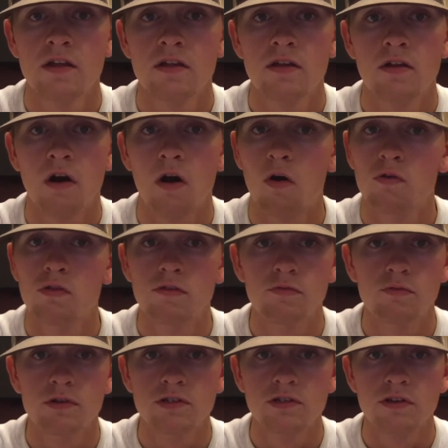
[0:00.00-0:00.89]
all of
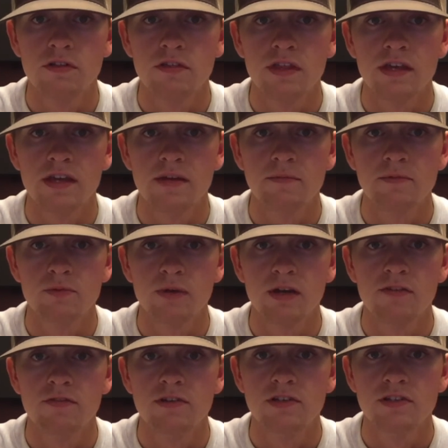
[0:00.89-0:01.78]
which are themes we
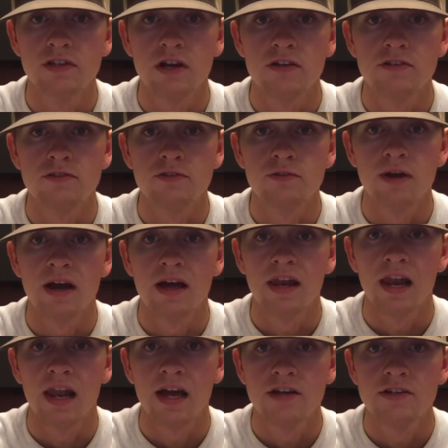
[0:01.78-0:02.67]
have discussed
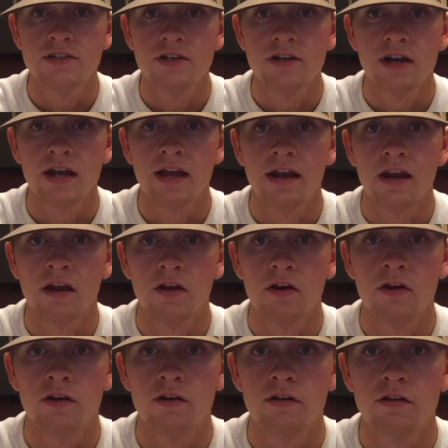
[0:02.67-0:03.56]
throughout lecture and
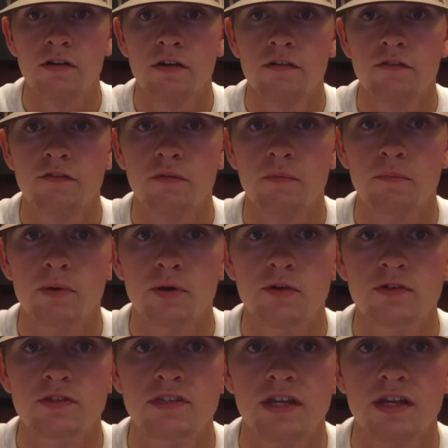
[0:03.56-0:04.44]
learned from
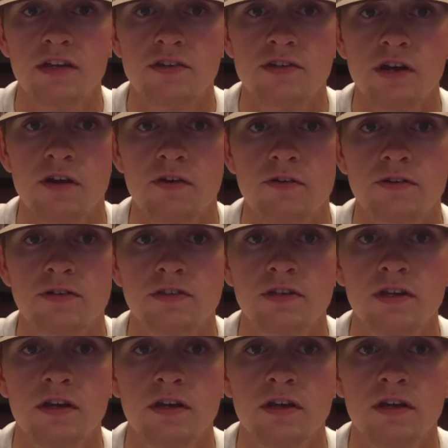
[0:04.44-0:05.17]
Boots and Jones.